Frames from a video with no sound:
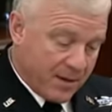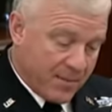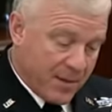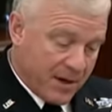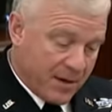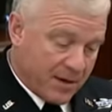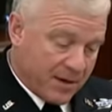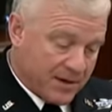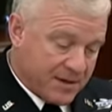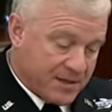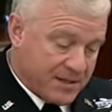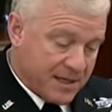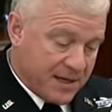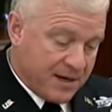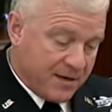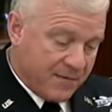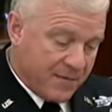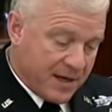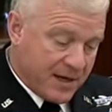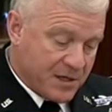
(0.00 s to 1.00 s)
America's
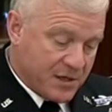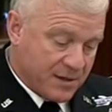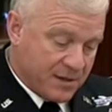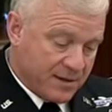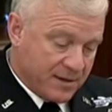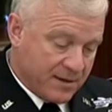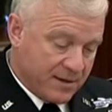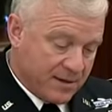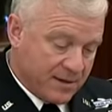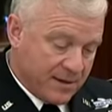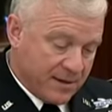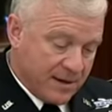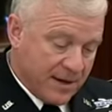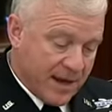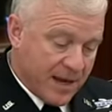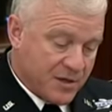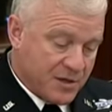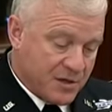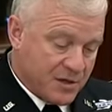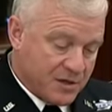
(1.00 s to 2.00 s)
innovation
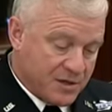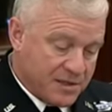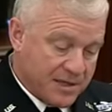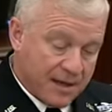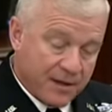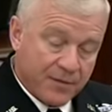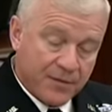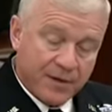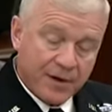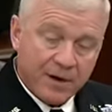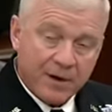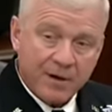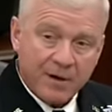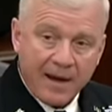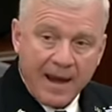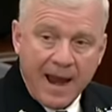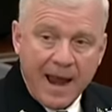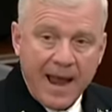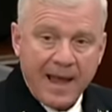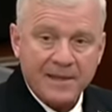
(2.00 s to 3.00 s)
engines out
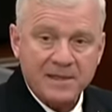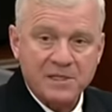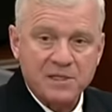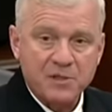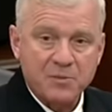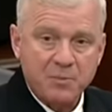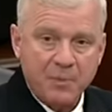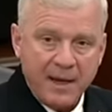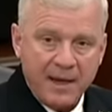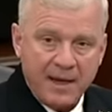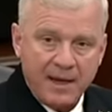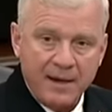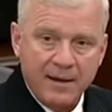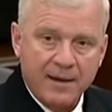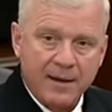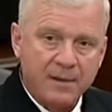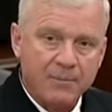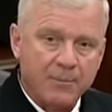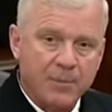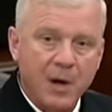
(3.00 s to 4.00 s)
there at speed
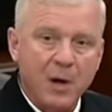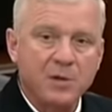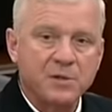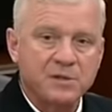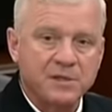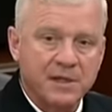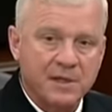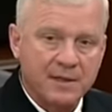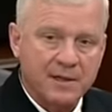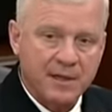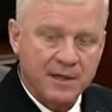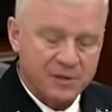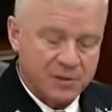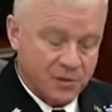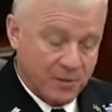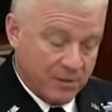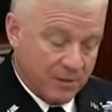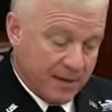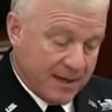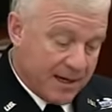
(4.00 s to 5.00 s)
in post
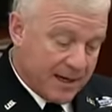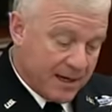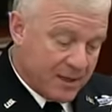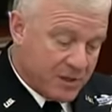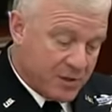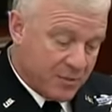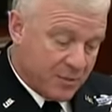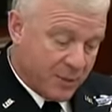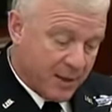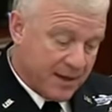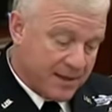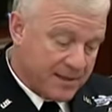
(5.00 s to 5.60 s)
industrial age